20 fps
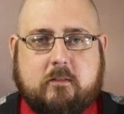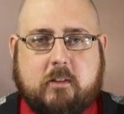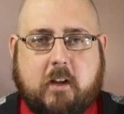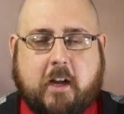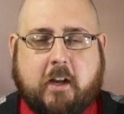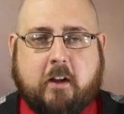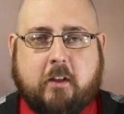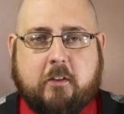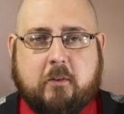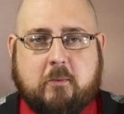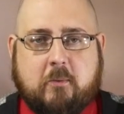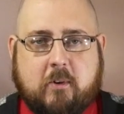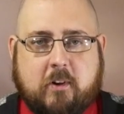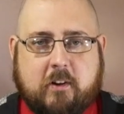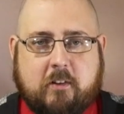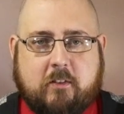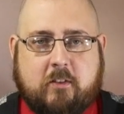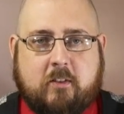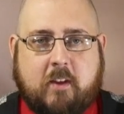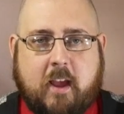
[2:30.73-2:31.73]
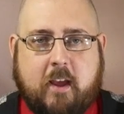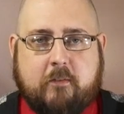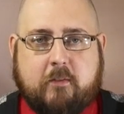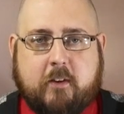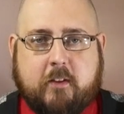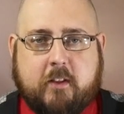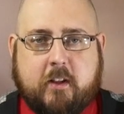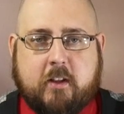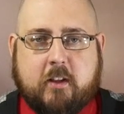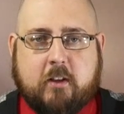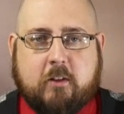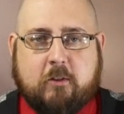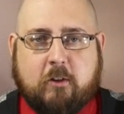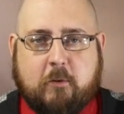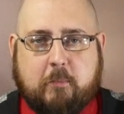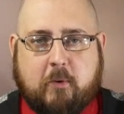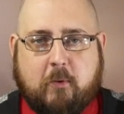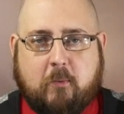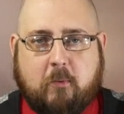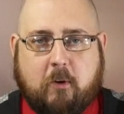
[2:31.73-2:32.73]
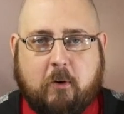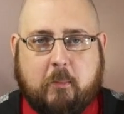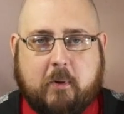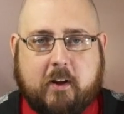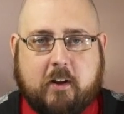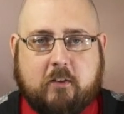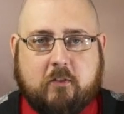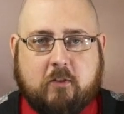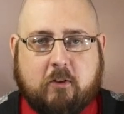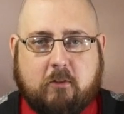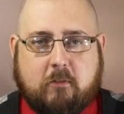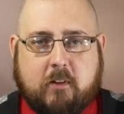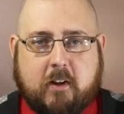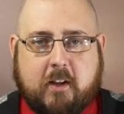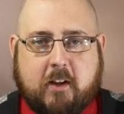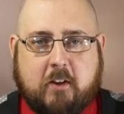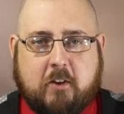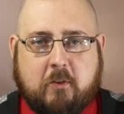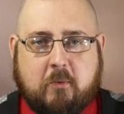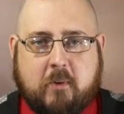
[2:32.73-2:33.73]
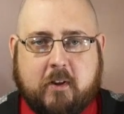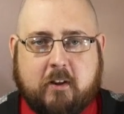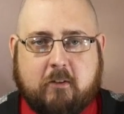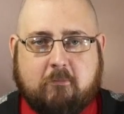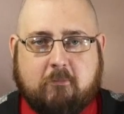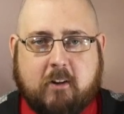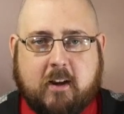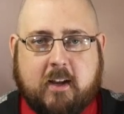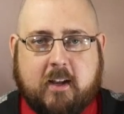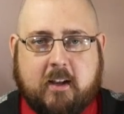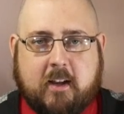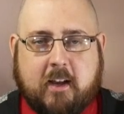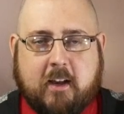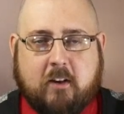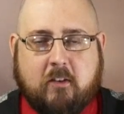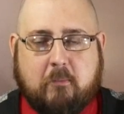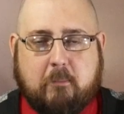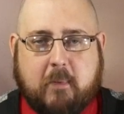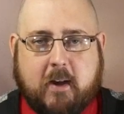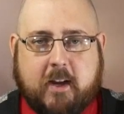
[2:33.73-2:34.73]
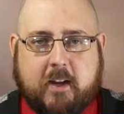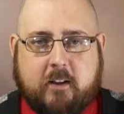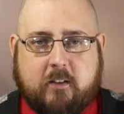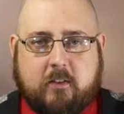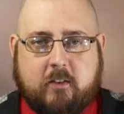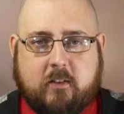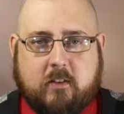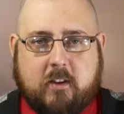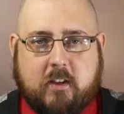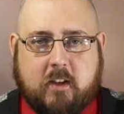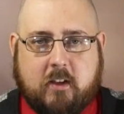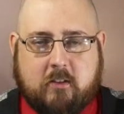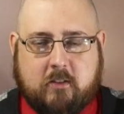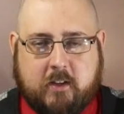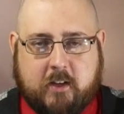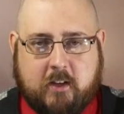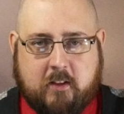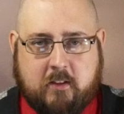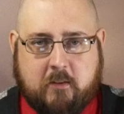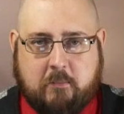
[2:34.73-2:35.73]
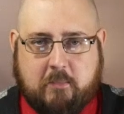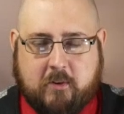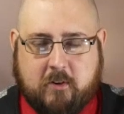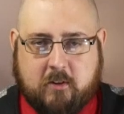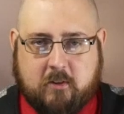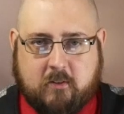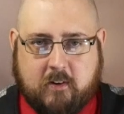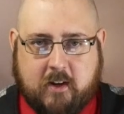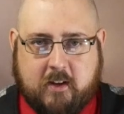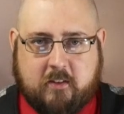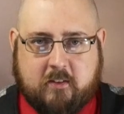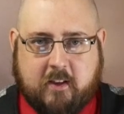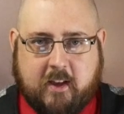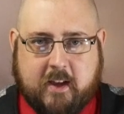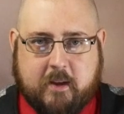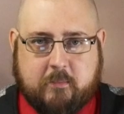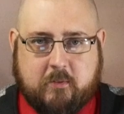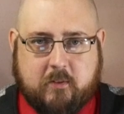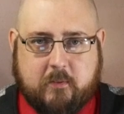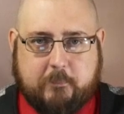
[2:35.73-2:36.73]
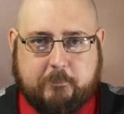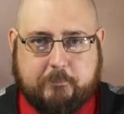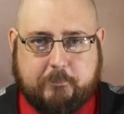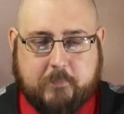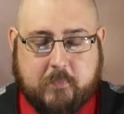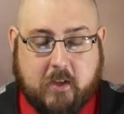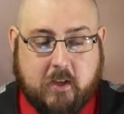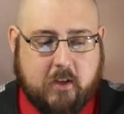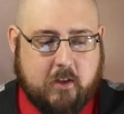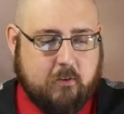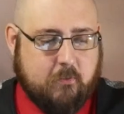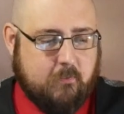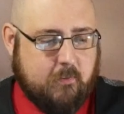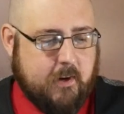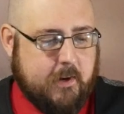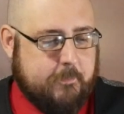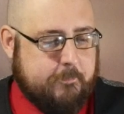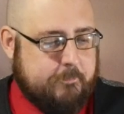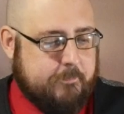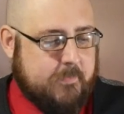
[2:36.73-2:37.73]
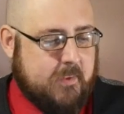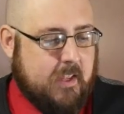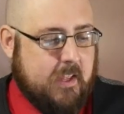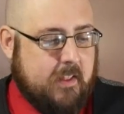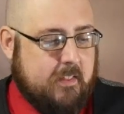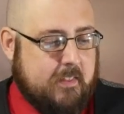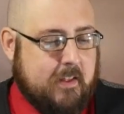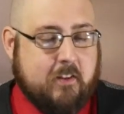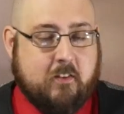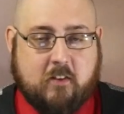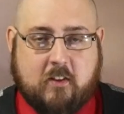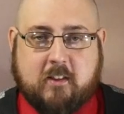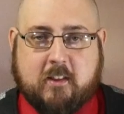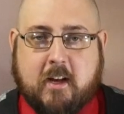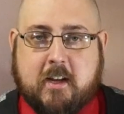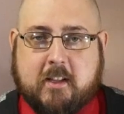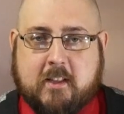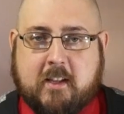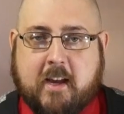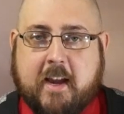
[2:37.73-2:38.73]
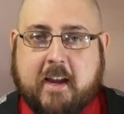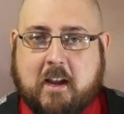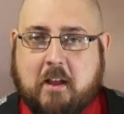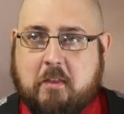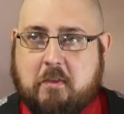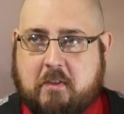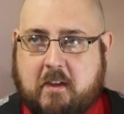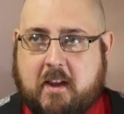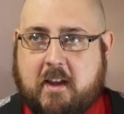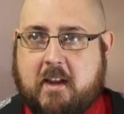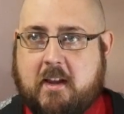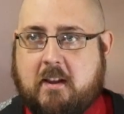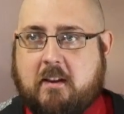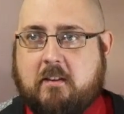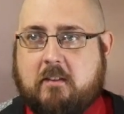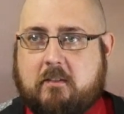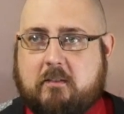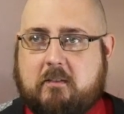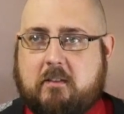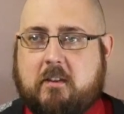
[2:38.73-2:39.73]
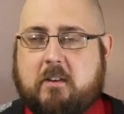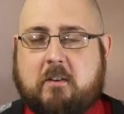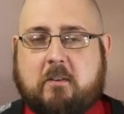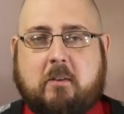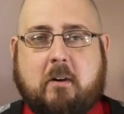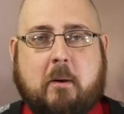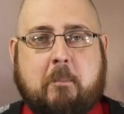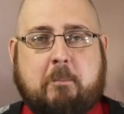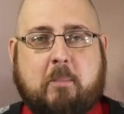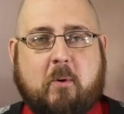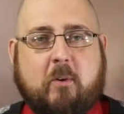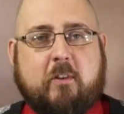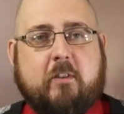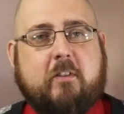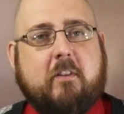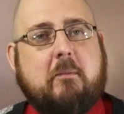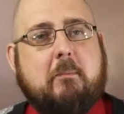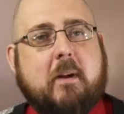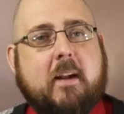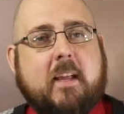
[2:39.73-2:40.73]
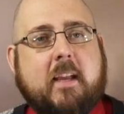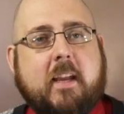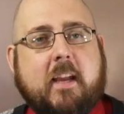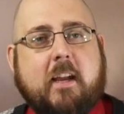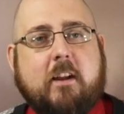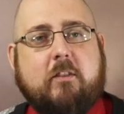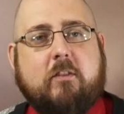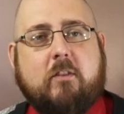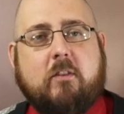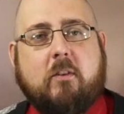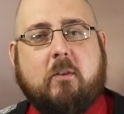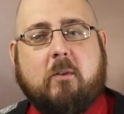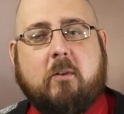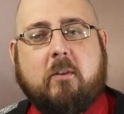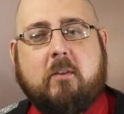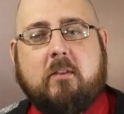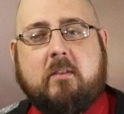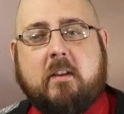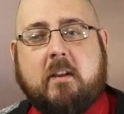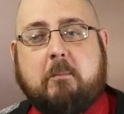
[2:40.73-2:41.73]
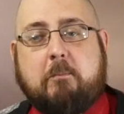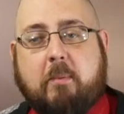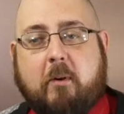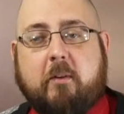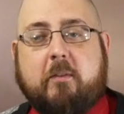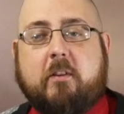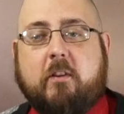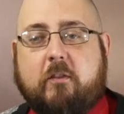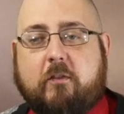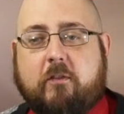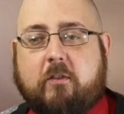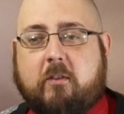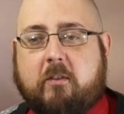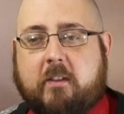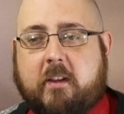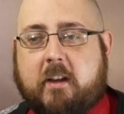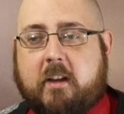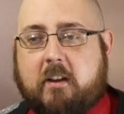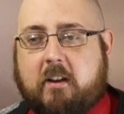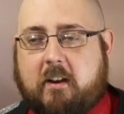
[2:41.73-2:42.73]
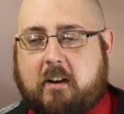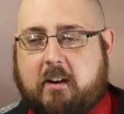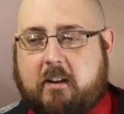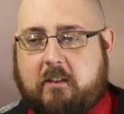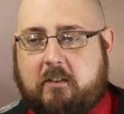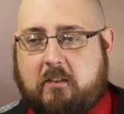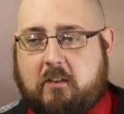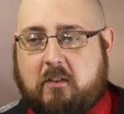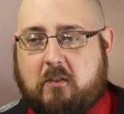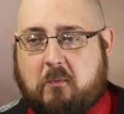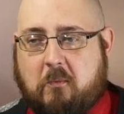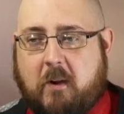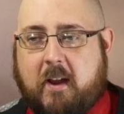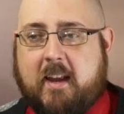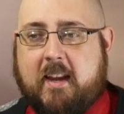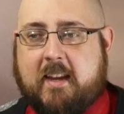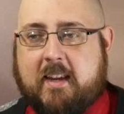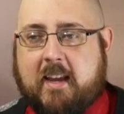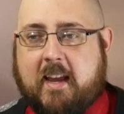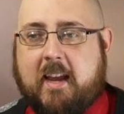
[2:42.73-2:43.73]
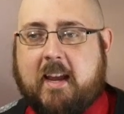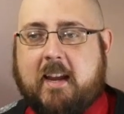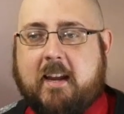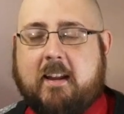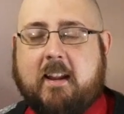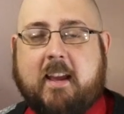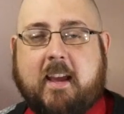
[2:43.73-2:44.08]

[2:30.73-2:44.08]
In other words, everything that global warming is already doing right now, minus killing the polar ice caps. Right. That's a lot like the, you know, abortion medication or the birth control that causes weight gain